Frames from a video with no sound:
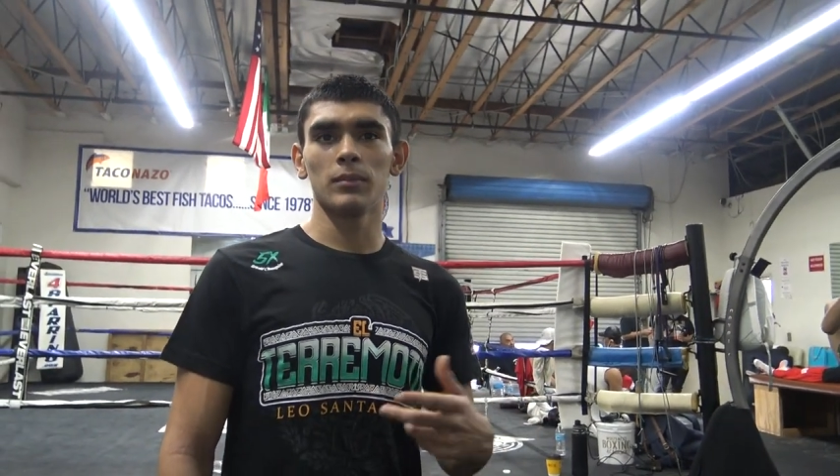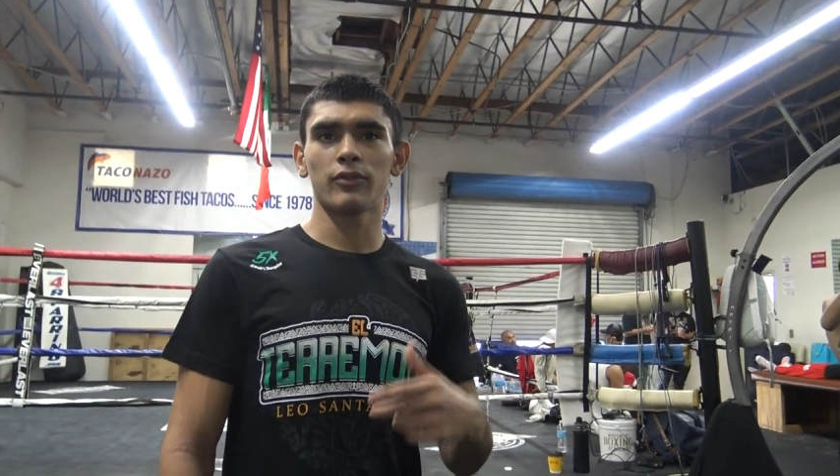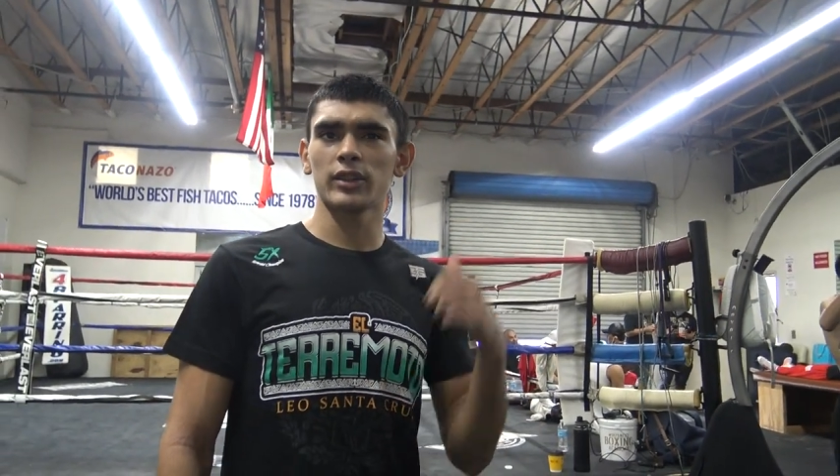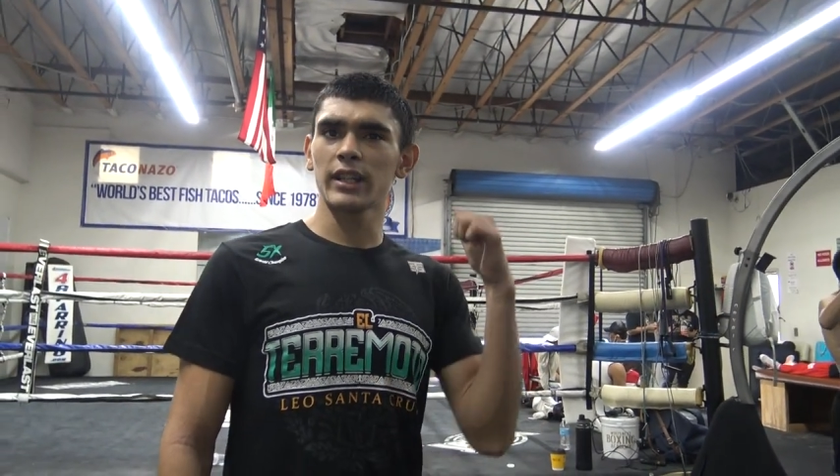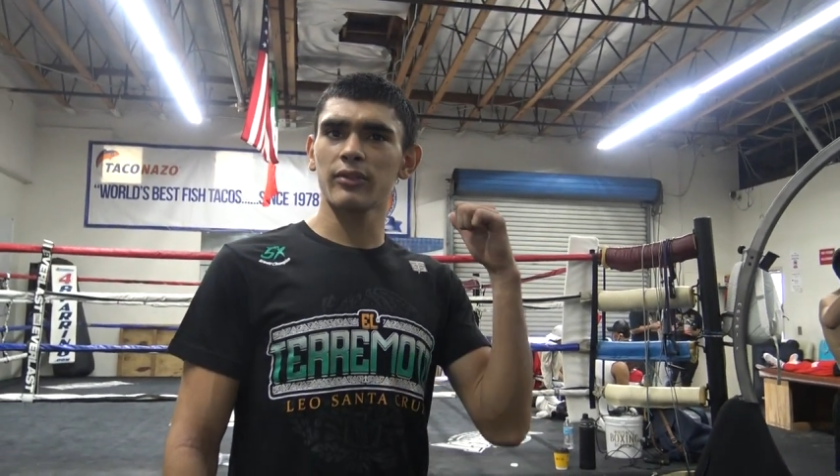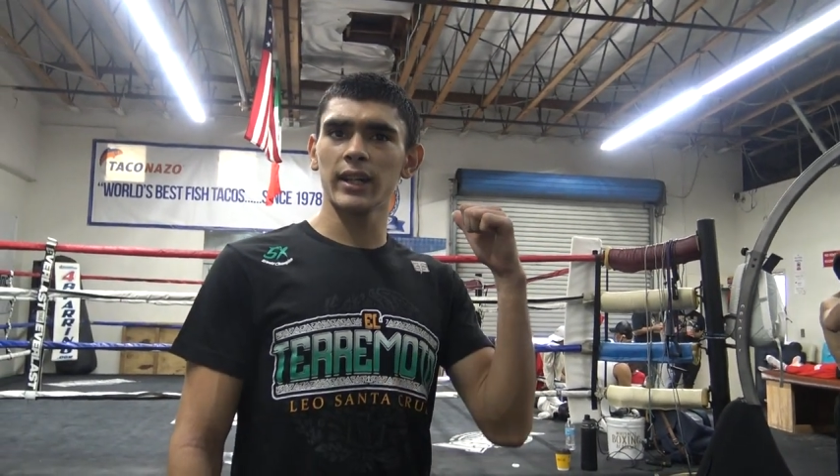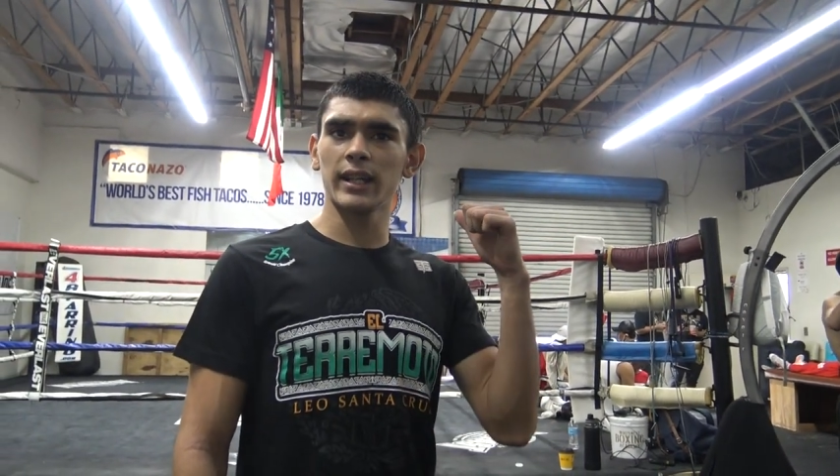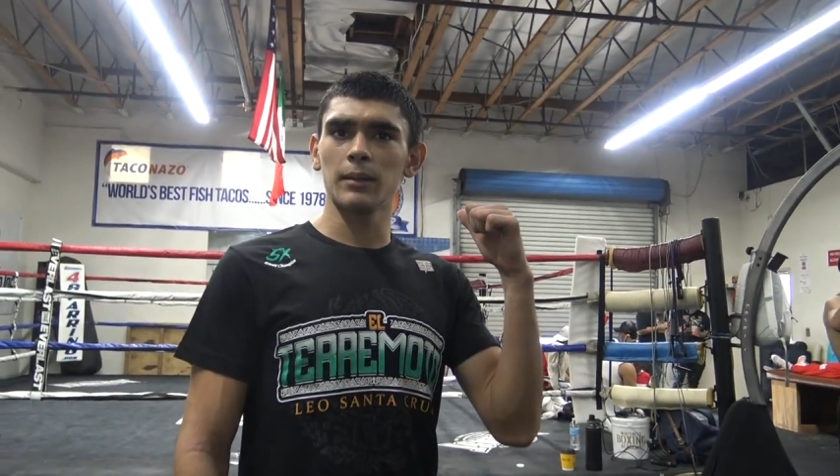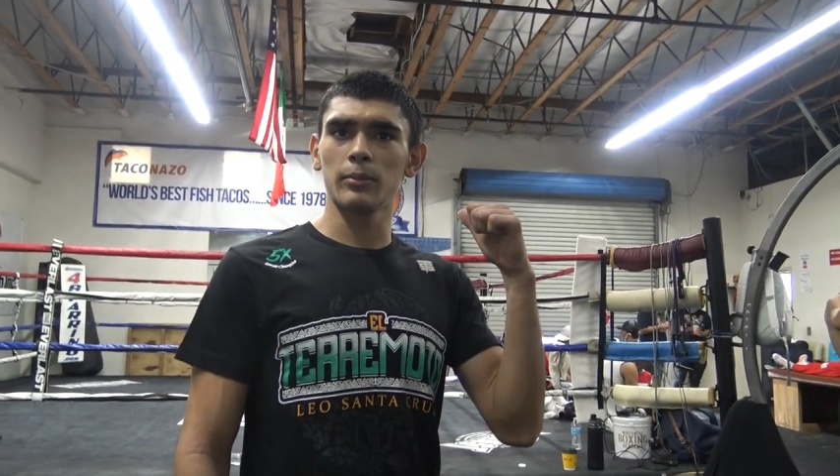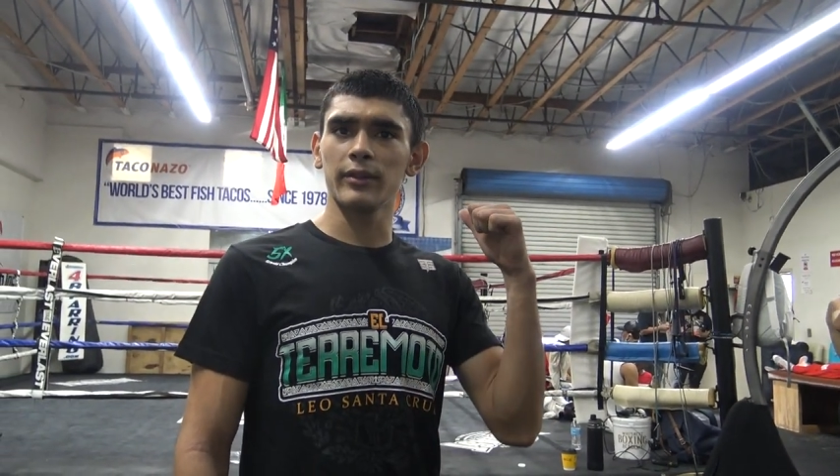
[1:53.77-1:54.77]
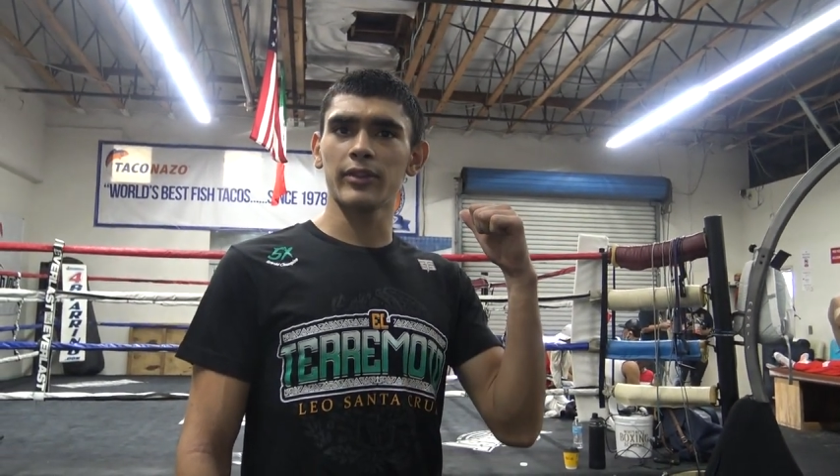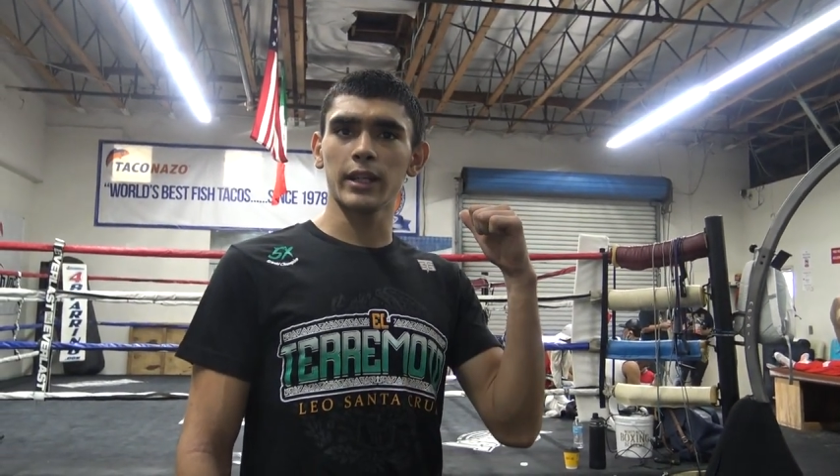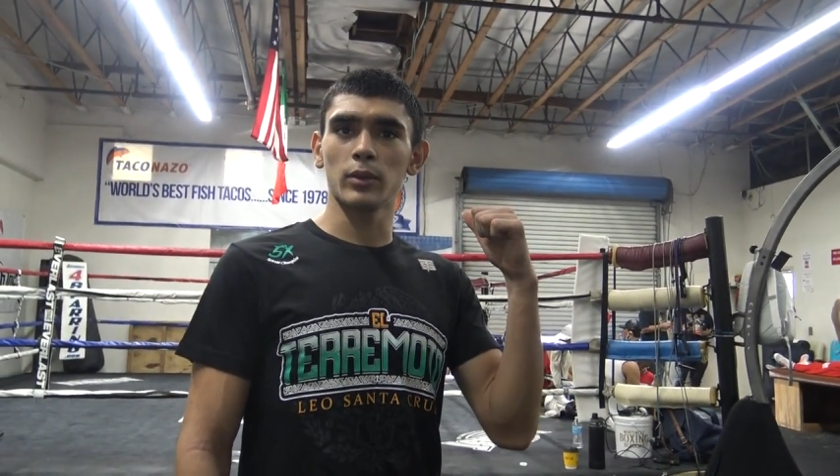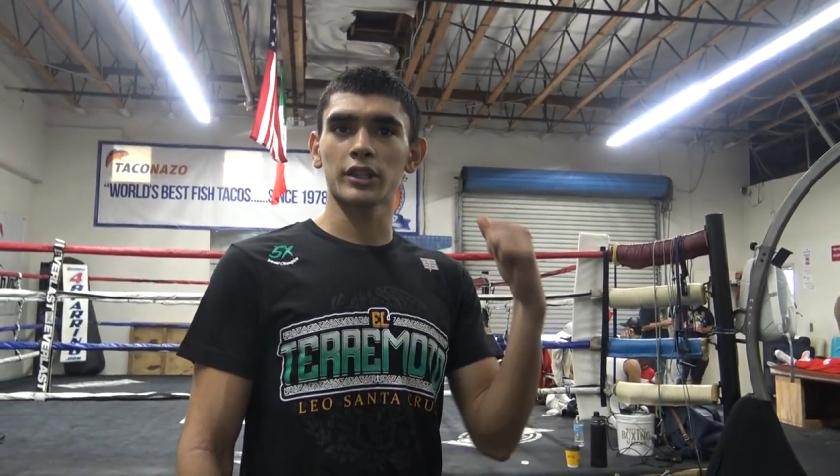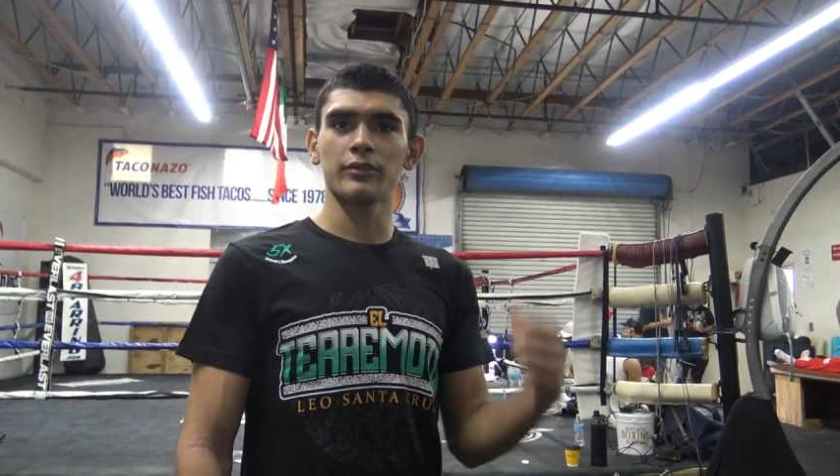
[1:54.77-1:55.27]
But now, for this fight, I'm gonna be
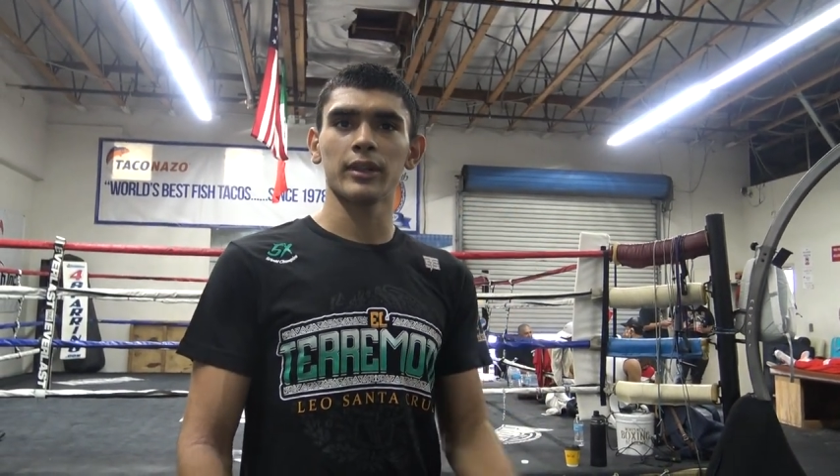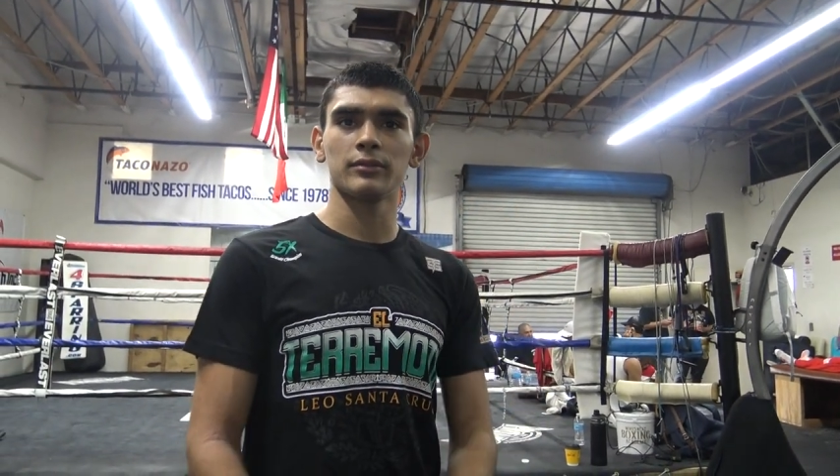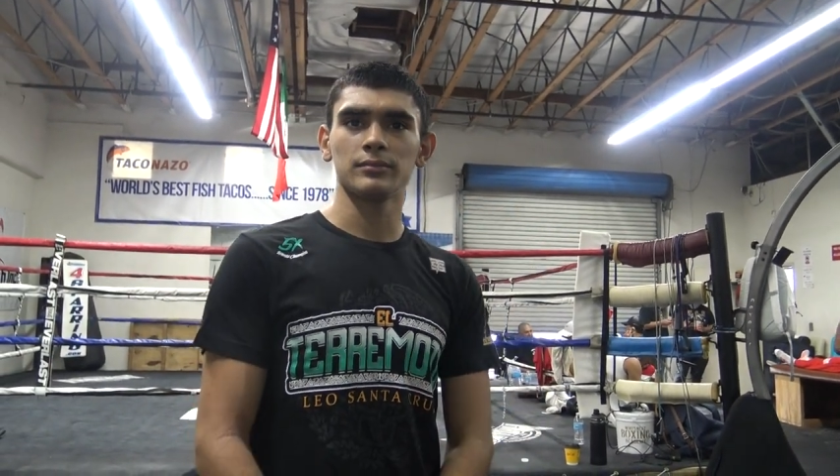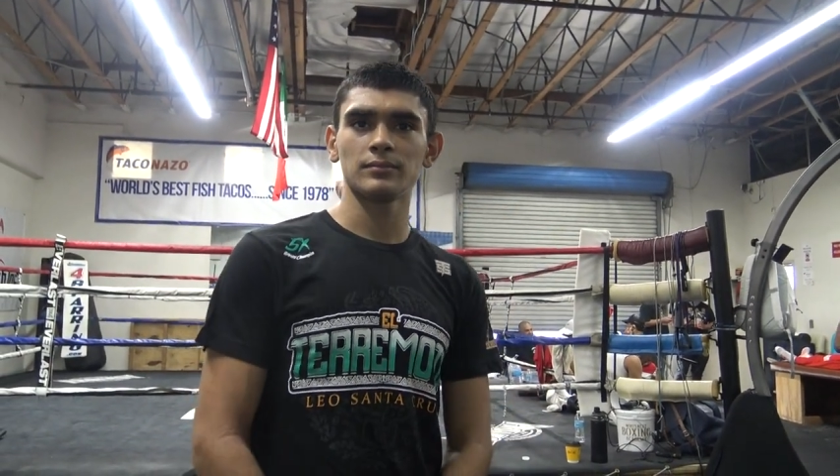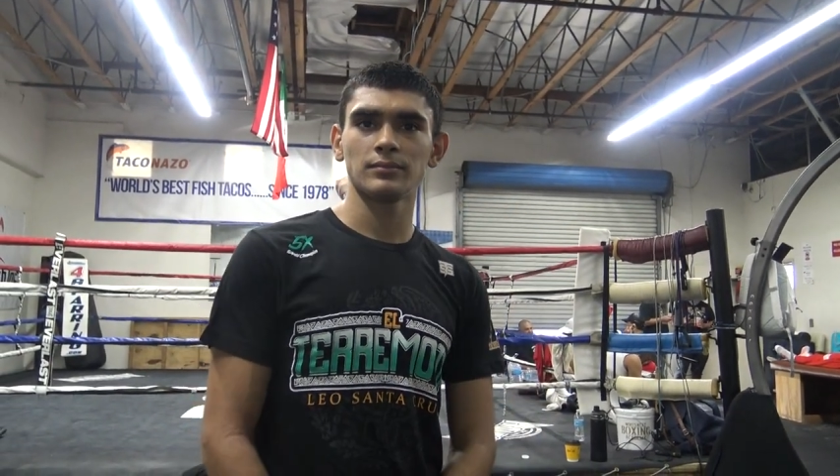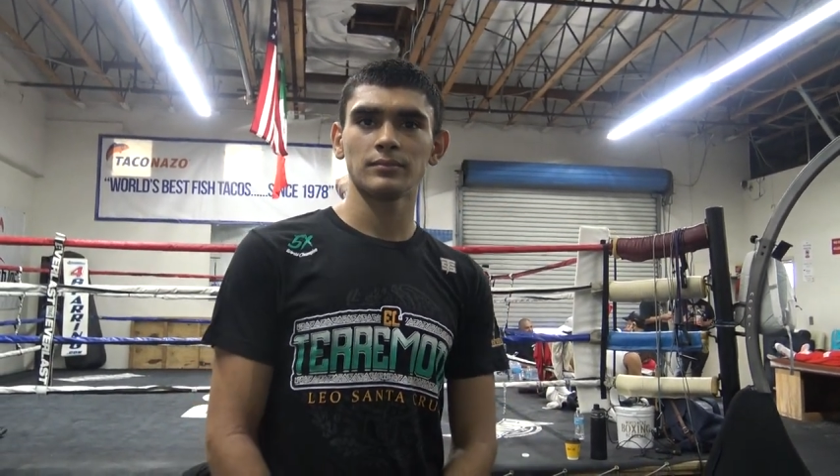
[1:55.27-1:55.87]
fighting 135.